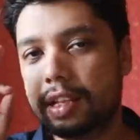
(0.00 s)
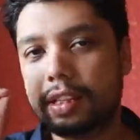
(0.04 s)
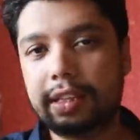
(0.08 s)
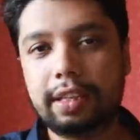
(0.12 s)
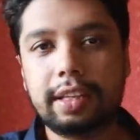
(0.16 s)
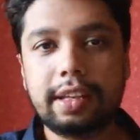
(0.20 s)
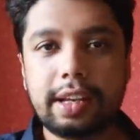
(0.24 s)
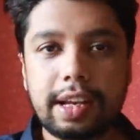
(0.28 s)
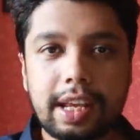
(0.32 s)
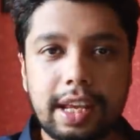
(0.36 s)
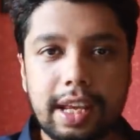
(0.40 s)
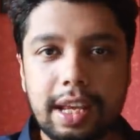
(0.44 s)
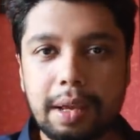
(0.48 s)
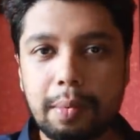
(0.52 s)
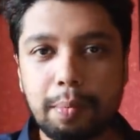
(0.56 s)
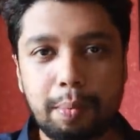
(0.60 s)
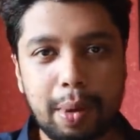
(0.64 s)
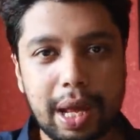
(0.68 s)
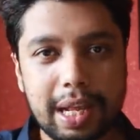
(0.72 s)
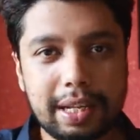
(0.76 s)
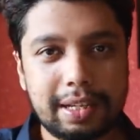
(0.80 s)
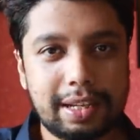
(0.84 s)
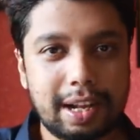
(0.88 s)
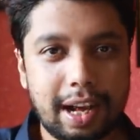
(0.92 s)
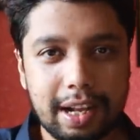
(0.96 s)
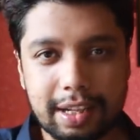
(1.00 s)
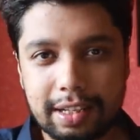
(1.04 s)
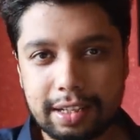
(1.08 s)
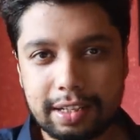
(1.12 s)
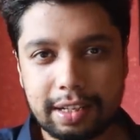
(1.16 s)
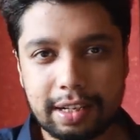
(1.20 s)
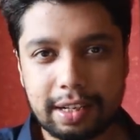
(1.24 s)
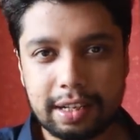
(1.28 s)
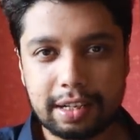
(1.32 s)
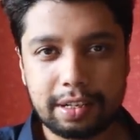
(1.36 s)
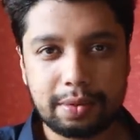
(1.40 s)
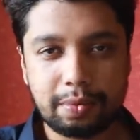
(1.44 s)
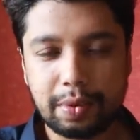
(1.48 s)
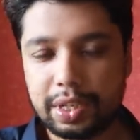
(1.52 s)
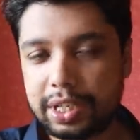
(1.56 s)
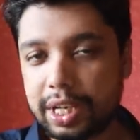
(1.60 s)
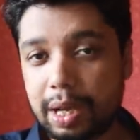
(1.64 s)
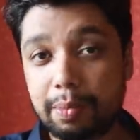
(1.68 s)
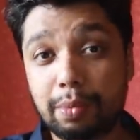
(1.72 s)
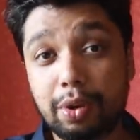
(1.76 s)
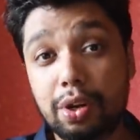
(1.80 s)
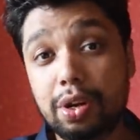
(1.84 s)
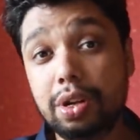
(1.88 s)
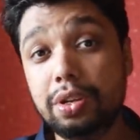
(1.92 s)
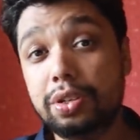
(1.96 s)
the 3 best answers which
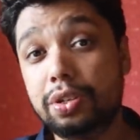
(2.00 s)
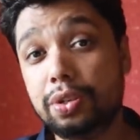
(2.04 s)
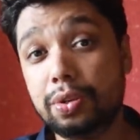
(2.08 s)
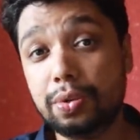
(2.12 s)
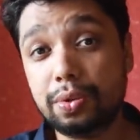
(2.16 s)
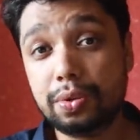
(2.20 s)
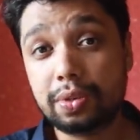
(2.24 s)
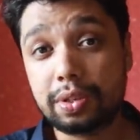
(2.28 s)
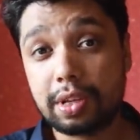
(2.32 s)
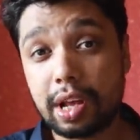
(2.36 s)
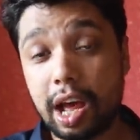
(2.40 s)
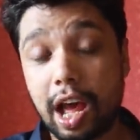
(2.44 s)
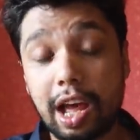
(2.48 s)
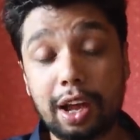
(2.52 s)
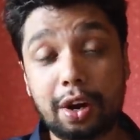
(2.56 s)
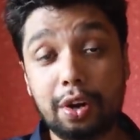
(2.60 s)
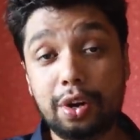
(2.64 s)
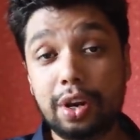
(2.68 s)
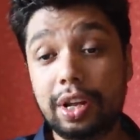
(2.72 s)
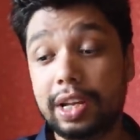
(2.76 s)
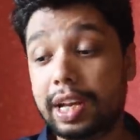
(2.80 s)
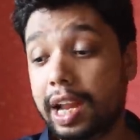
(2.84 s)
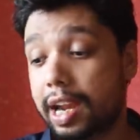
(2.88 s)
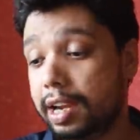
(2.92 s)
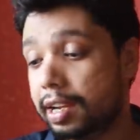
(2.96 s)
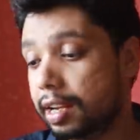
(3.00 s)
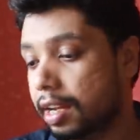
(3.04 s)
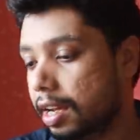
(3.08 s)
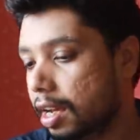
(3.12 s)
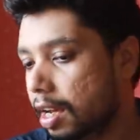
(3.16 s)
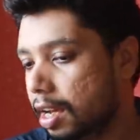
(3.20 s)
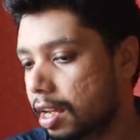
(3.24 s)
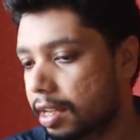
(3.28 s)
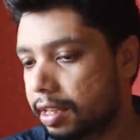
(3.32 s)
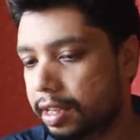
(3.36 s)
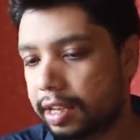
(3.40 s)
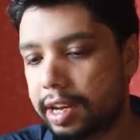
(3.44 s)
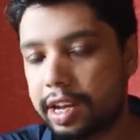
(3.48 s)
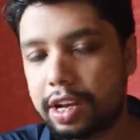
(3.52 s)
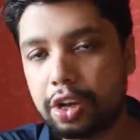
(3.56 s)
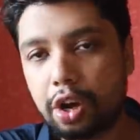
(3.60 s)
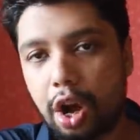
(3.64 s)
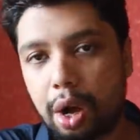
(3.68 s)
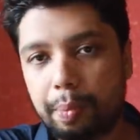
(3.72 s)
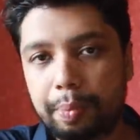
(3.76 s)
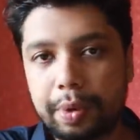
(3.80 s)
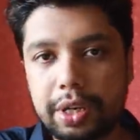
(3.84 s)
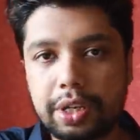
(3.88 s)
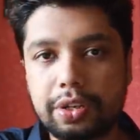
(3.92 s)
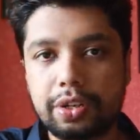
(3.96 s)
I'm going to choose are going to get 3
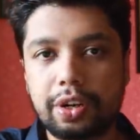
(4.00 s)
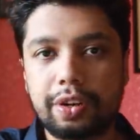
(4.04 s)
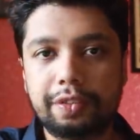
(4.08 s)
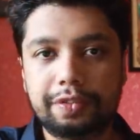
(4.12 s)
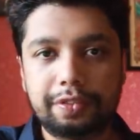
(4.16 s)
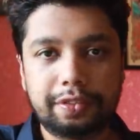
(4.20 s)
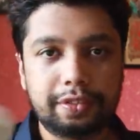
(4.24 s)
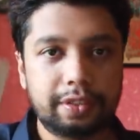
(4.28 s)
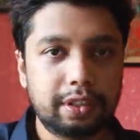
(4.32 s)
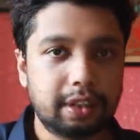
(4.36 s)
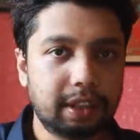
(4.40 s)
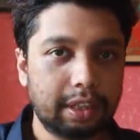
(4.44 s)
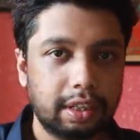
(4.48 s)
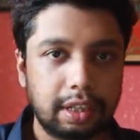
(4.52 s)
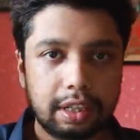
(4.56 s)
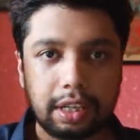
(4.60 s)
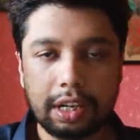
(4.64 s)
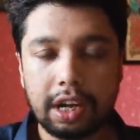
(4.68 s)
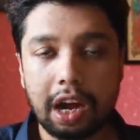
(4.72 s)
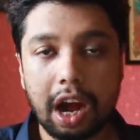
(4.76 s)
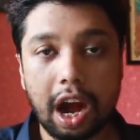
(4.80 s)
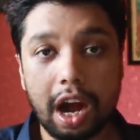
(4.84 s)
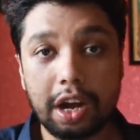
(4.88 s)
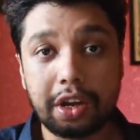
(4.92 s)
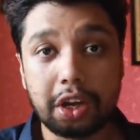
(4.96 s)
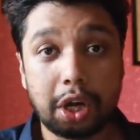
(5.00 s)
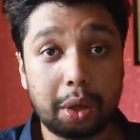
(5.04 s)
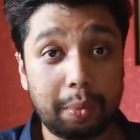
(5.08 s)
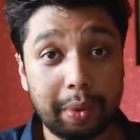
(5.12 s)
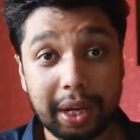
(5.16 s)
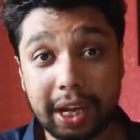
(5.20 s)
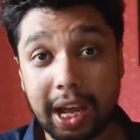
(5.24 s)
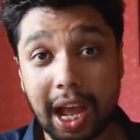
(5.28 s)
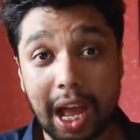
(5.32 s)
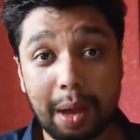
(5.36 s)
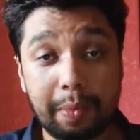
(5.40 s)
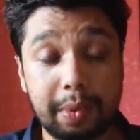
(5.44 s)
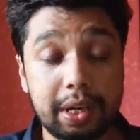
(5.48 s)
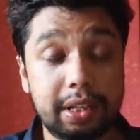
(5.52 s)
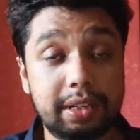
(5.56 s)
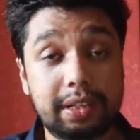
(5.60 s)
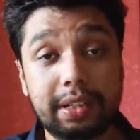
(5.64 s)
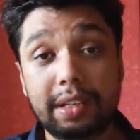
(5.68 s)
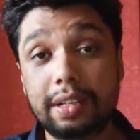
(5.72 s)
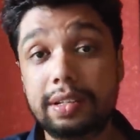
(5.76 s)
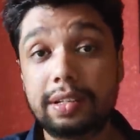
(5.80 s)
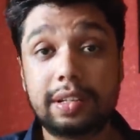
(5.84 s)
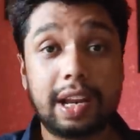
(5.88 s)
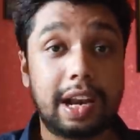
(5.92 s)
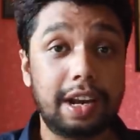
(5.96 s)
copies of Atomic Habits
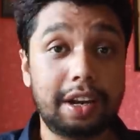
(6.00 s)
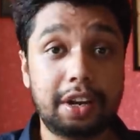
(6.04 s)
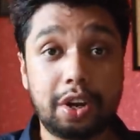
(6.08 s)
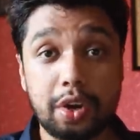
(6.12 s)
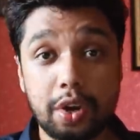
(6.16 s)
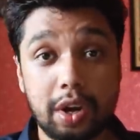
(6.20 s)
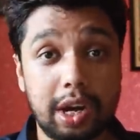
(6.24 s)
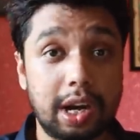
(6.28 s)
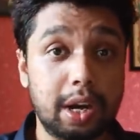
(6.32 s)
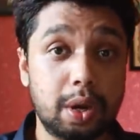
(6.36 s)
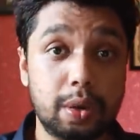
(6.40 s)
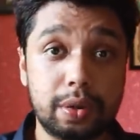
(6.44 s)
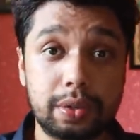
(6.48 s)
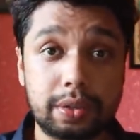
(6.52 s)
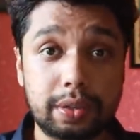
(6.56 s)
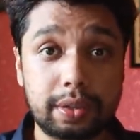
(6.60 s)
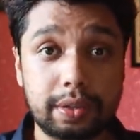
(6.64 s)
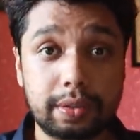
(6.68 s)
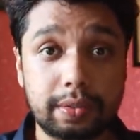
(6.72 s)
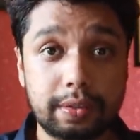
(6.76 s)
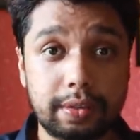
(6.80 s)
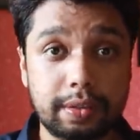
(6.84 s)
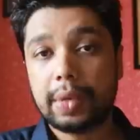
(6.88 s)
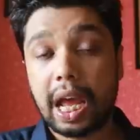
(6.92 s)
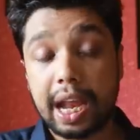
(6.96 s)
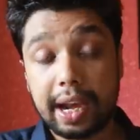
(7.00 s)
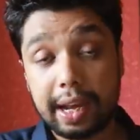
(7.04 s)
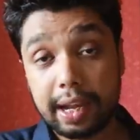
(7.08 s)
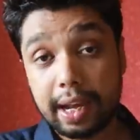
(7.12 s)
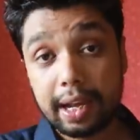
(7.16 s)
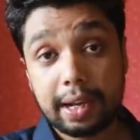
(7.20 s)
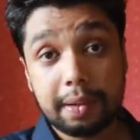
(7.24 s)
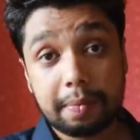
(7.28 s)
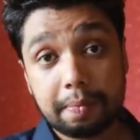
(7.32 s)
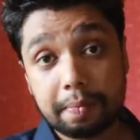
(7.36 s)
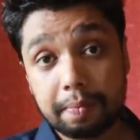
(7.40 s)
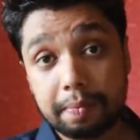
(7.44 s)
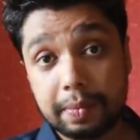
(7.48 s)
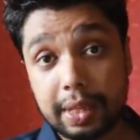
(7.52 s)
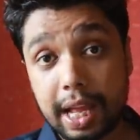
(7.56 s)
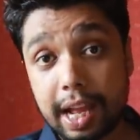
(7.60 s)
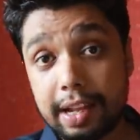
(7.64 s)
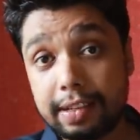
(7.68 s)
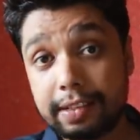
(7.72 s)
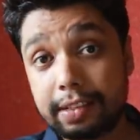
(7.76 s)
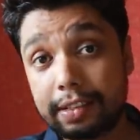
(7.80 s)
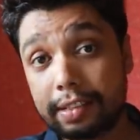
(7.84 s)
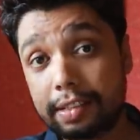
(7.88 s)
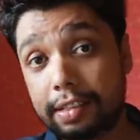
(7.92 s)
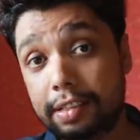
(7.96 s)
sent to your house. And yeah,
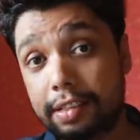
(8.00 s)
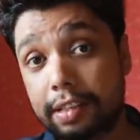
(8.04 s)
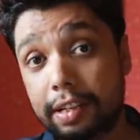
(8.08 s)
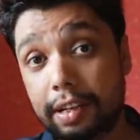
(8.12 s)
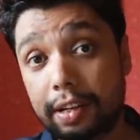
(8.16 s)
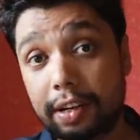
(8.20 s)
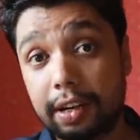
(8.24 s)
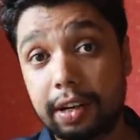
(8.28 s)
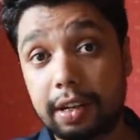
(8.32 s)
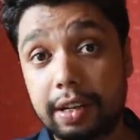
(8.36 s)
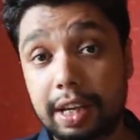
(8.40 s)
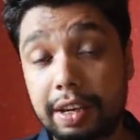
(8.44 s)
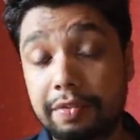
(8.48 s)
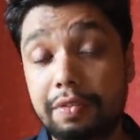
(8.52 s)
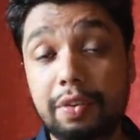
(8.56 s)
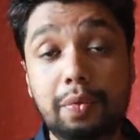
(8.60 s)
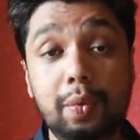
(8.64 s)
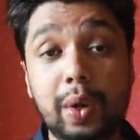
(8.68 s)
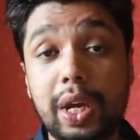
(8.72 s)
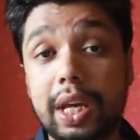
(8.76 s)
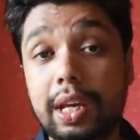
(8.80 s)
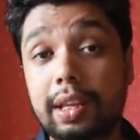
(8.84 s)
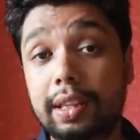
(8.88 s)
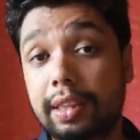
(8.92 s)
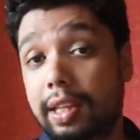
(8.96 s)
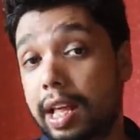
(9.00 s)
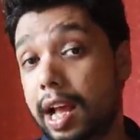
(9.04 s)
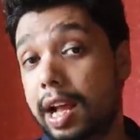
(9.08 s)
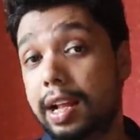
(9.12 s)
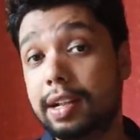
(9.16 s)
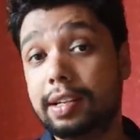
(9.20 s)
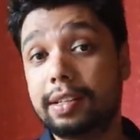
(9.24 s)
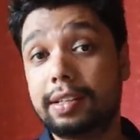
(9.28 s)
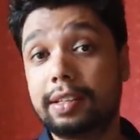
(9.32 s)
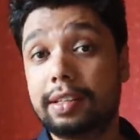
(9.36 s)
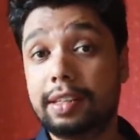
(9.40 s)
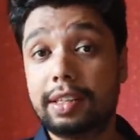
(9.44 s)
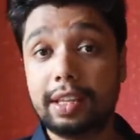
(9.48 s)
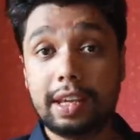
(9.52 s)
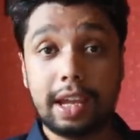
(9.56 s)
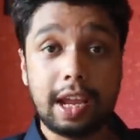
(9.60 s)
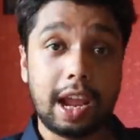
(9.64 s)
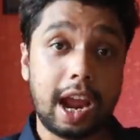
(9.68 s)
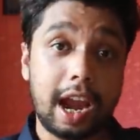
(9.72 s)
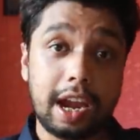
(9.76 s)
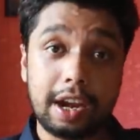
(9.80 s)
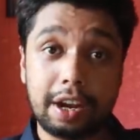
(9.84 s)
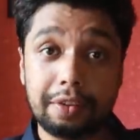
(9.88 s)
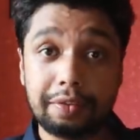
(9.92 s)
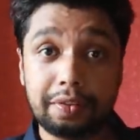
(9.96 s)
that's the giveaway. That's the
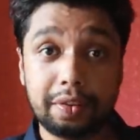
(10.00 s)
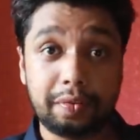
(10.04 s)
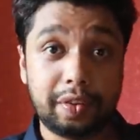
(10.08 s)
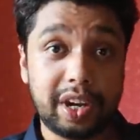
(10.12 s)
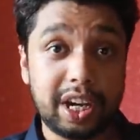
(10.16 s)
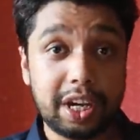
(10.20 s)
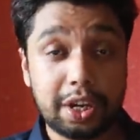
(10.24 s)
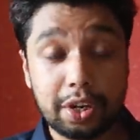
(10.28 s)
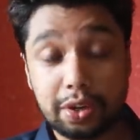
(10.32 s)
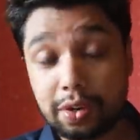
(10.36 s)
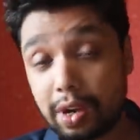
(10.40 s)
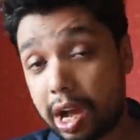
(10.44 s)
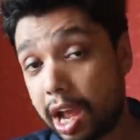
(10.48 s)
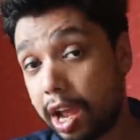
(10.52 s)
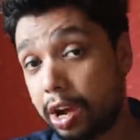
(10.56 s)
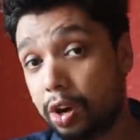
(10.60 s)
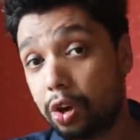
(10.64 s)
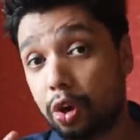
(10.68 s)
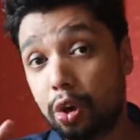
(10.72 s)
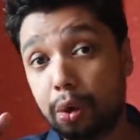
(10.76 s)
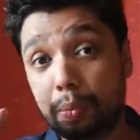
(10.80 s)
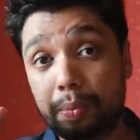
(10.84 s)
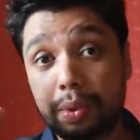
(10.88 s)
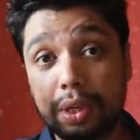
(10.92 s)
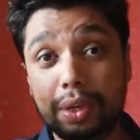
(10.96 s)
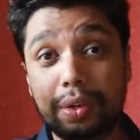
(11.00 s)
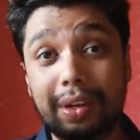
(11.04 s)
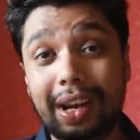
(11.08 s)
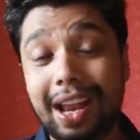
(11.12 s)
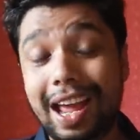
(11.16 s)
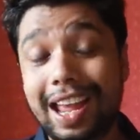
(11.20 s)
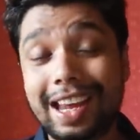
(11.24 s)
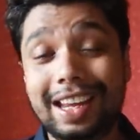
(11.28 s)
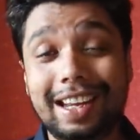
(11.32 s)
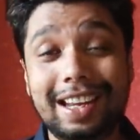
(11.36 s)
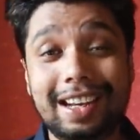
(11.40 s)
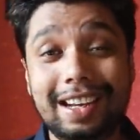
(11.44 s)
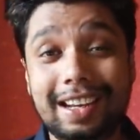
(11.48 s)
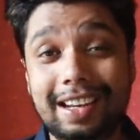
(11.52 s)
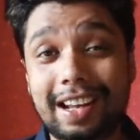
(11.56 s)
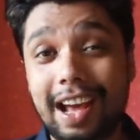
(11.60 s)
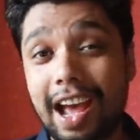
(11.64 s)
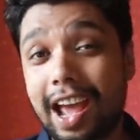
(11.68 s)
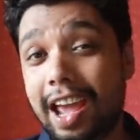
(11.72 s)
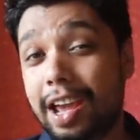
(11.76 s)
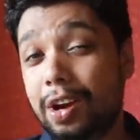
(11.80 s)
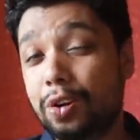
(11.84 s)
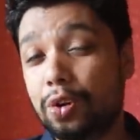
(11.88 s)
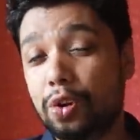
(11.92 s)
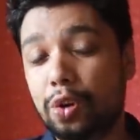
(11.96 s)
end of the video. I hope you like it.
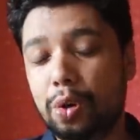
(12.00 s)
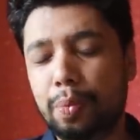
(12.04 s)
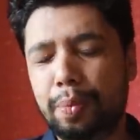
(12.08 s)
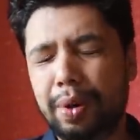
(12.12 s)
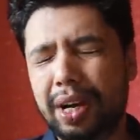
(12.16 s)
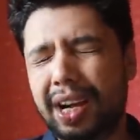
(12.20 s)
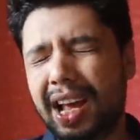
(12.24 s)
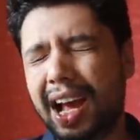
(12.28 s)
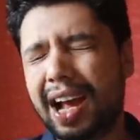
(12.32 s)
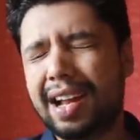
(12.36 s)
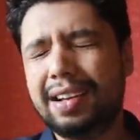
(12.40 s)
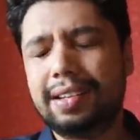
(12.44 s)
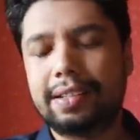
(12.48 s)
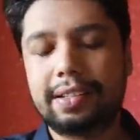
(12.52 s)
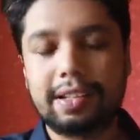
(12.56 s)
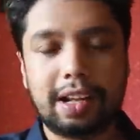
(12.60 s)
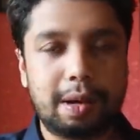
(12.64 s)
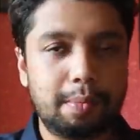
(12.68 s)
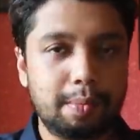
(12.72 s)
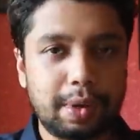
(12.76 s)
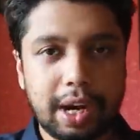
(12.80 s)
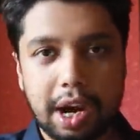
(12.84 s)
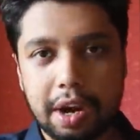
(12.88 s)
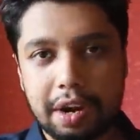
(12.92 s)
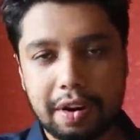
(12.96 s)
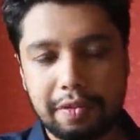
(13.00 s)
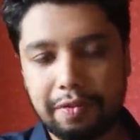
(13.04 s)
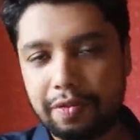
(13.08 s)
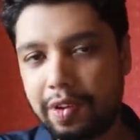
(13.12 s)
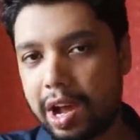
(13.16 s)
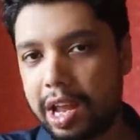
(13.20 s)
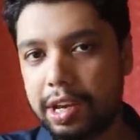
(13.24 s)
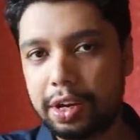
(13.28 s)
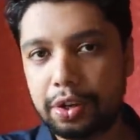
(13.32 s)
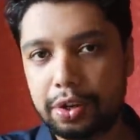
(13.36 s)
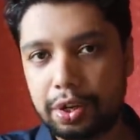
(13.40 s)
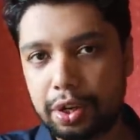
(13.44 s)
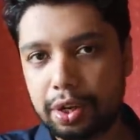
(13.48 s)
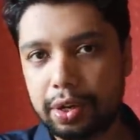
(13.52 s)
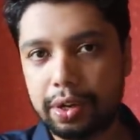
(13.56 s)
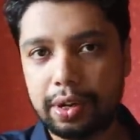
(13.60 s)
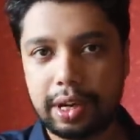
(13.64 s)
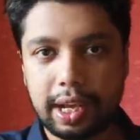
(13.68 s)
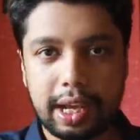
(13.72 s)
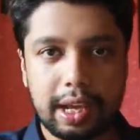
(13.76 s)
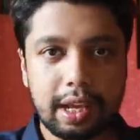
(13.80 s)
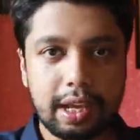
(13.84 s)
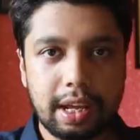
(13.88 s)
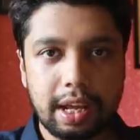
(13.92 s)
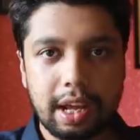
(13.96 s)
I hope it adds some kind of value to your
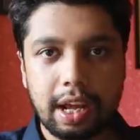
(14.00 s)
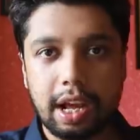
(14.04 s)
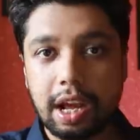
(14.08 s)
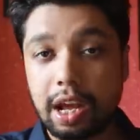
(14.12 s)
day.